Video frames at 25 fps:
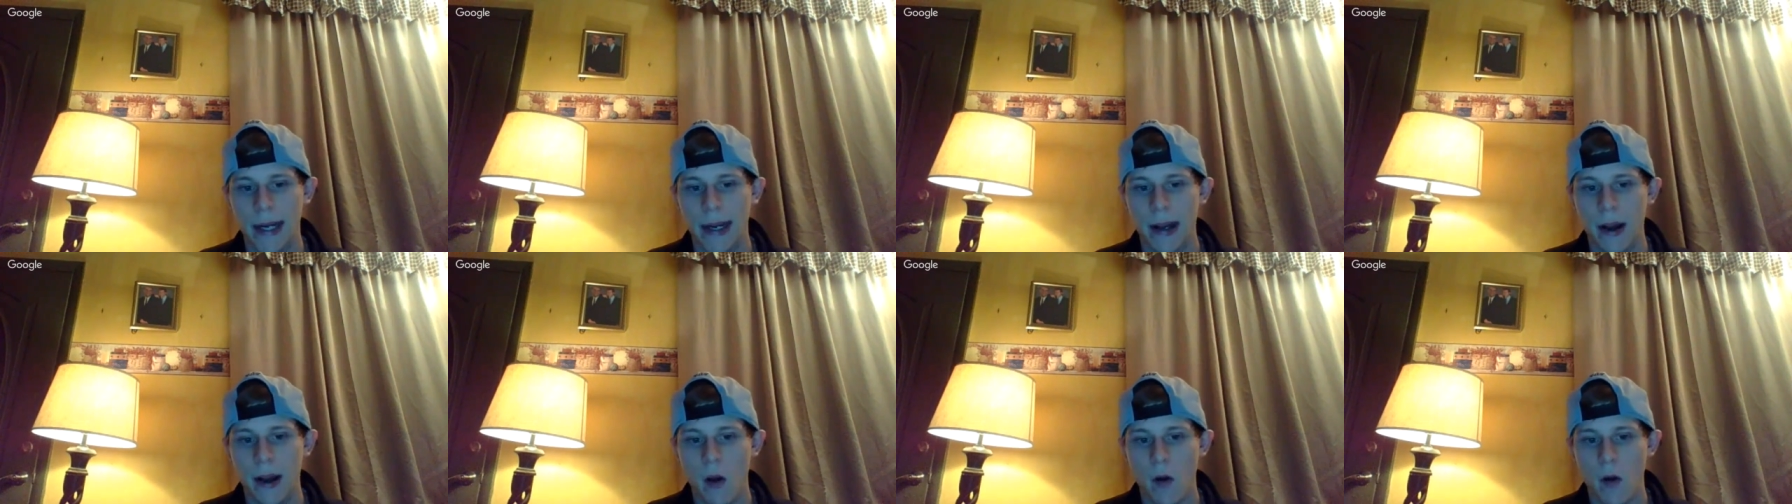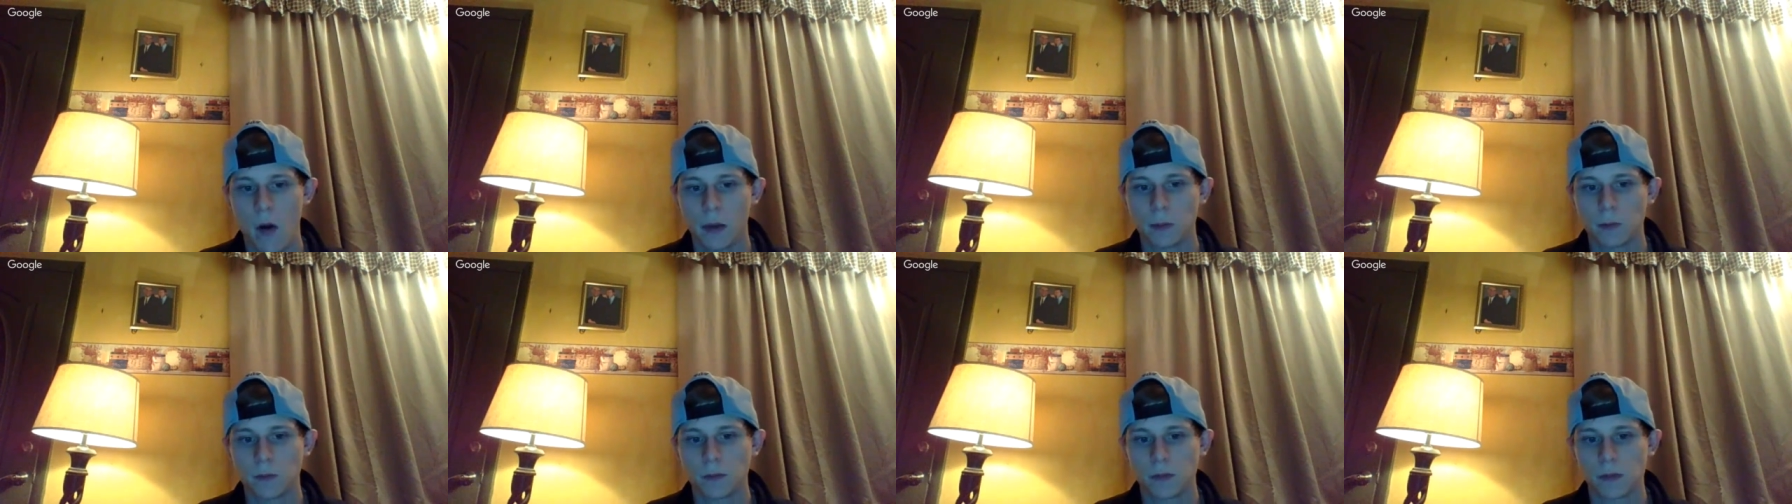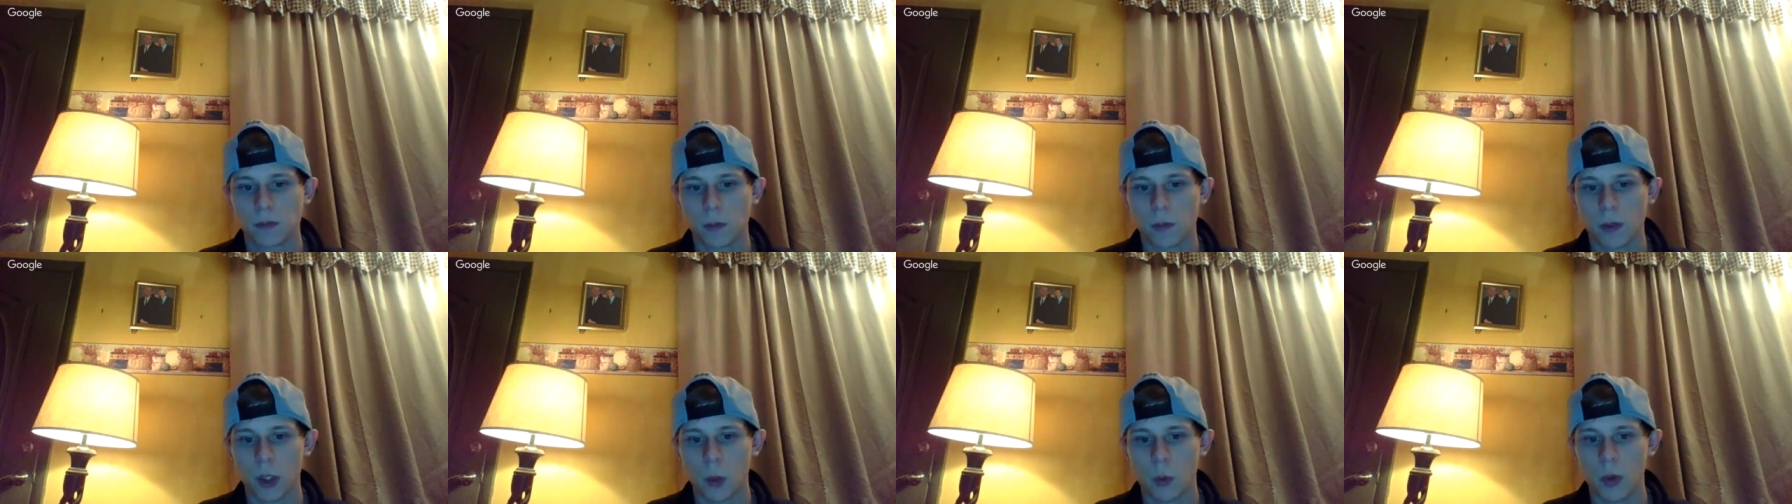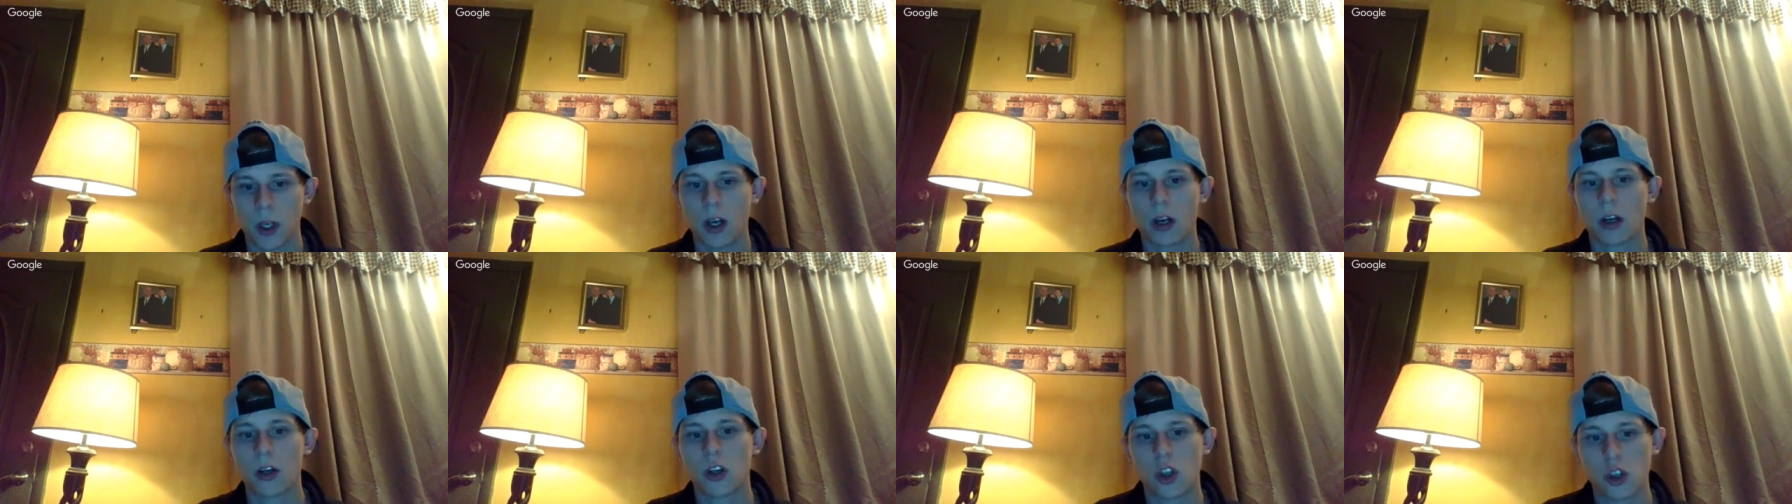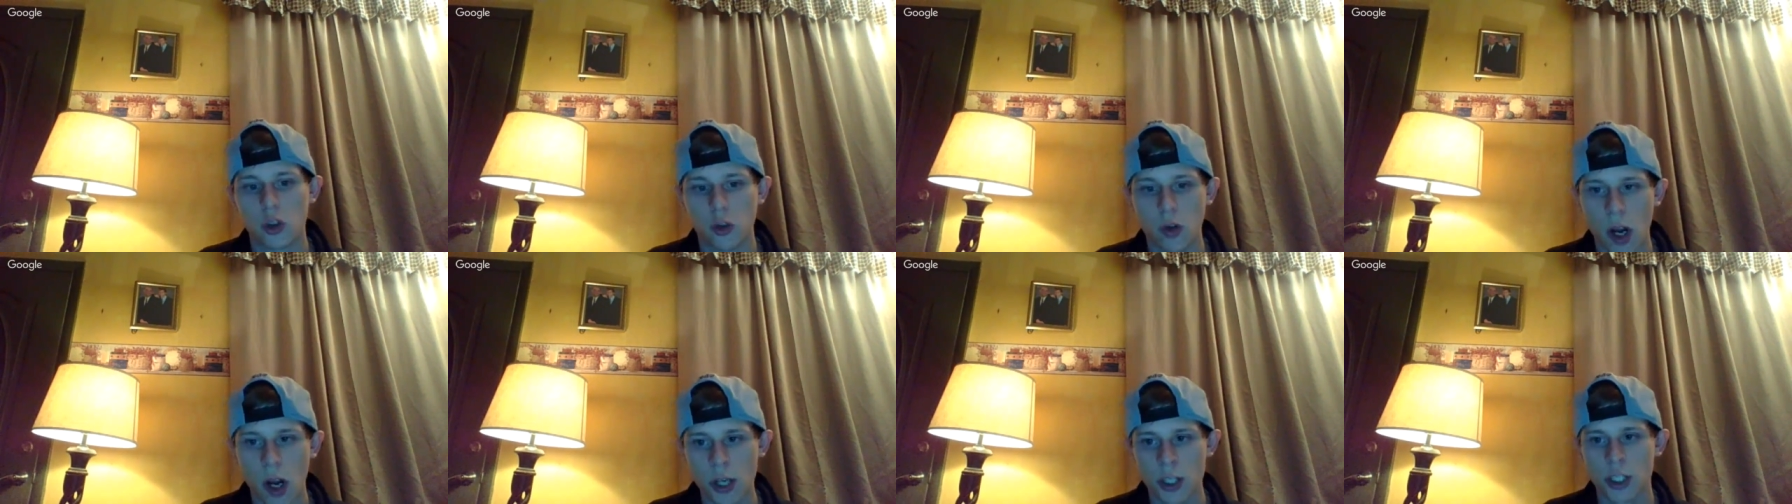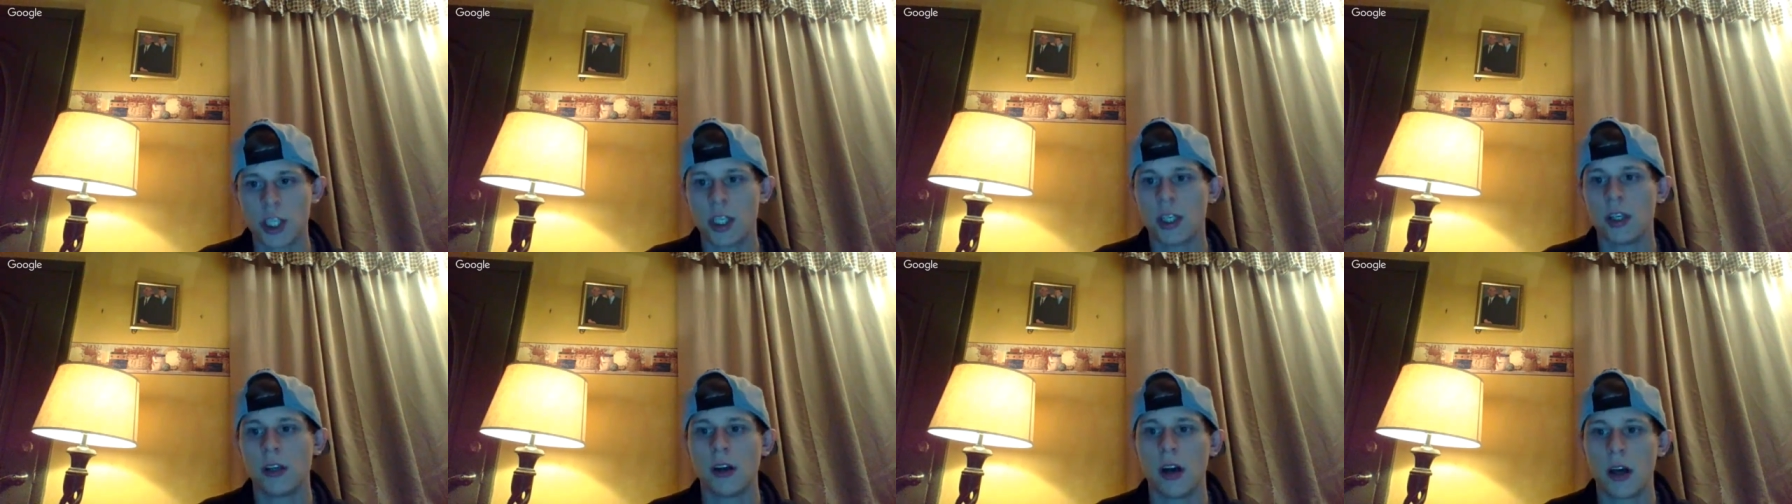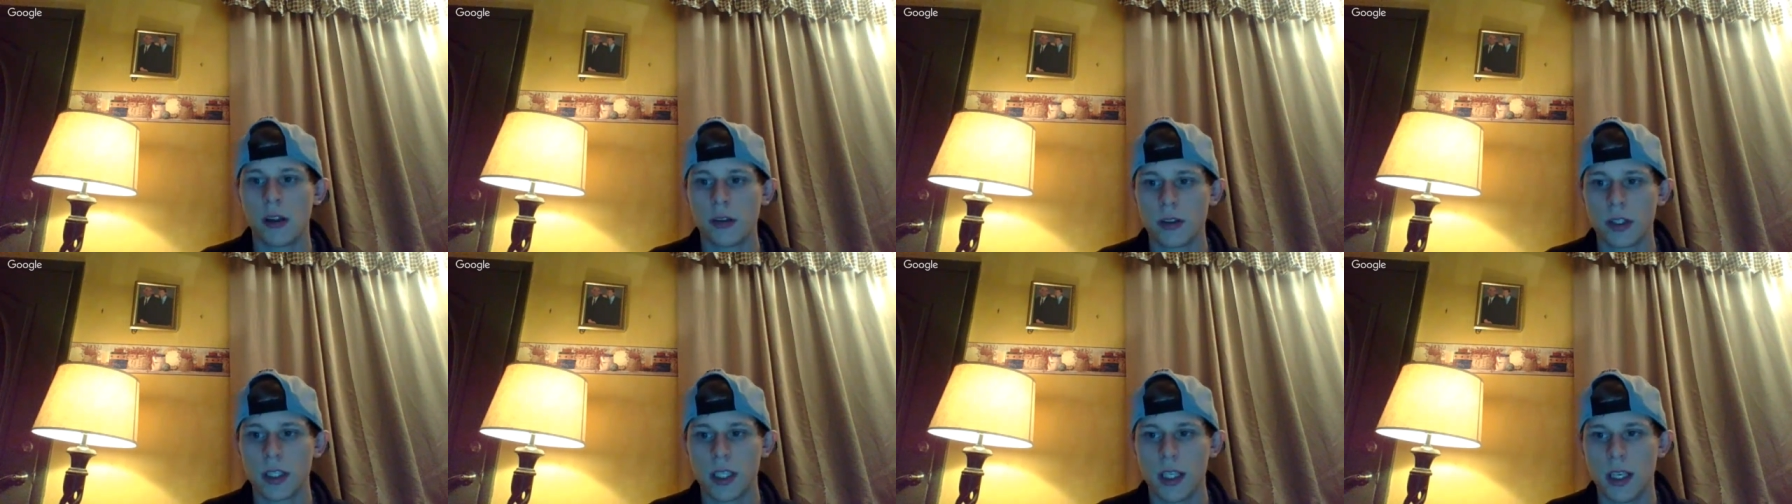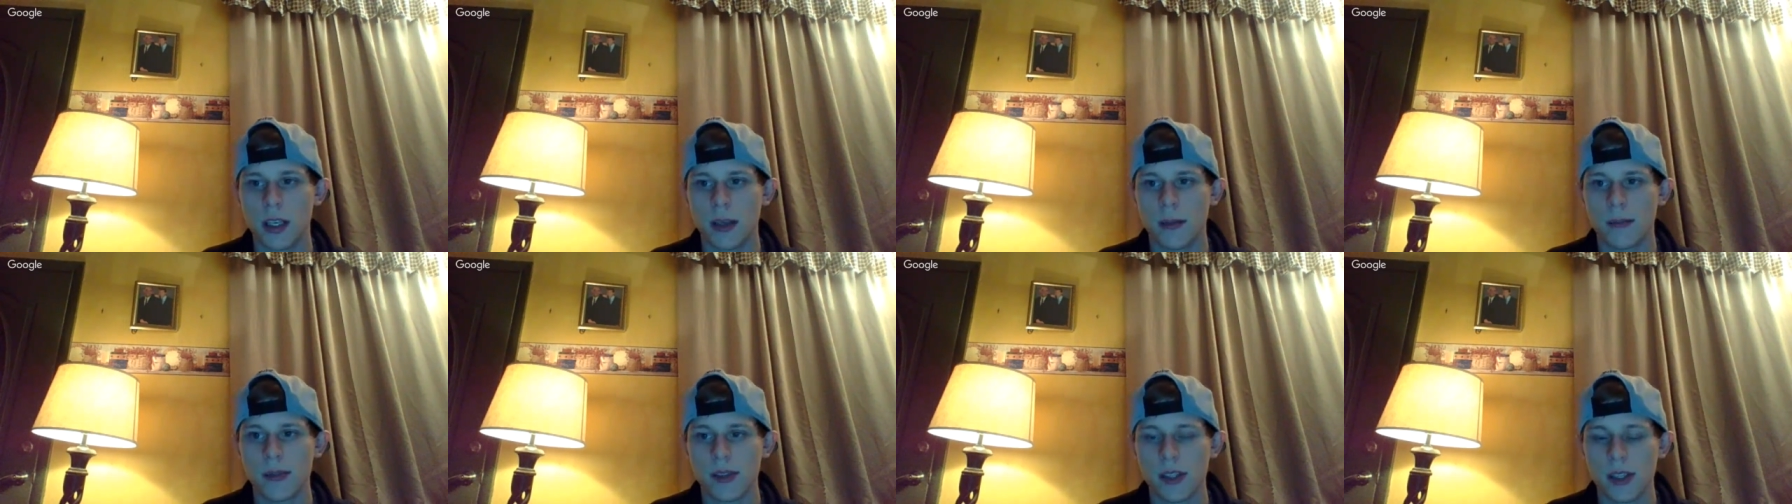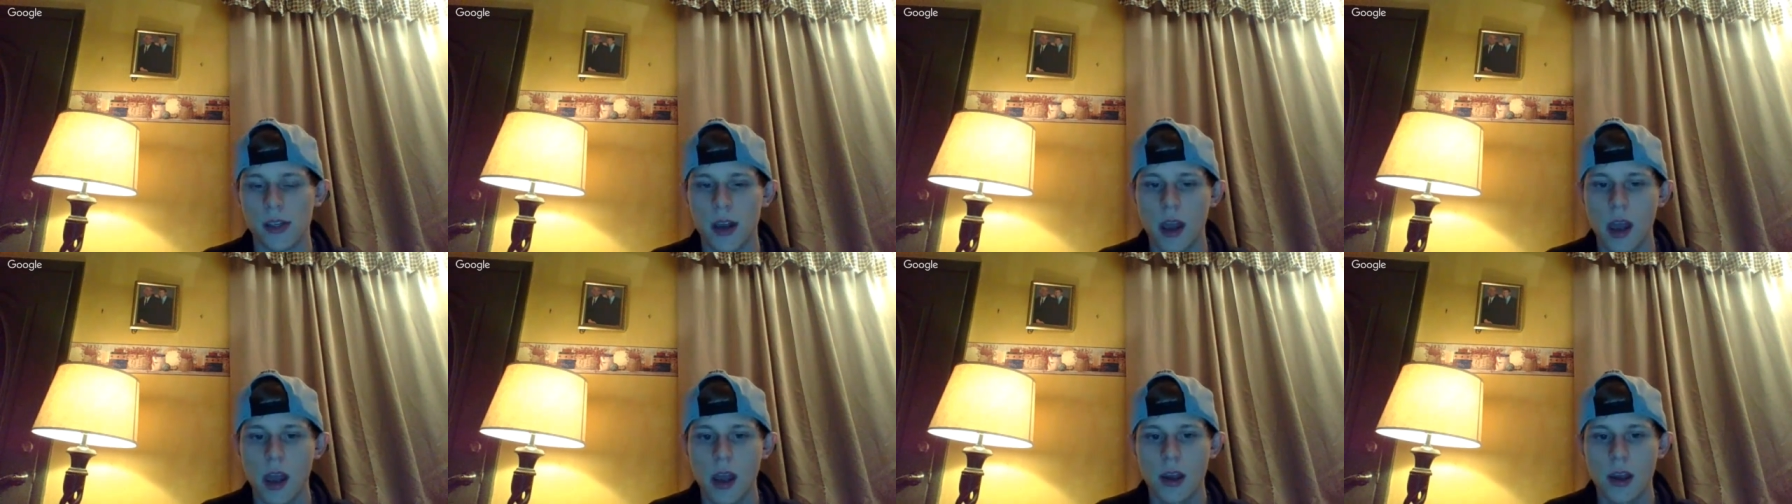Okay. We are crushing other teams.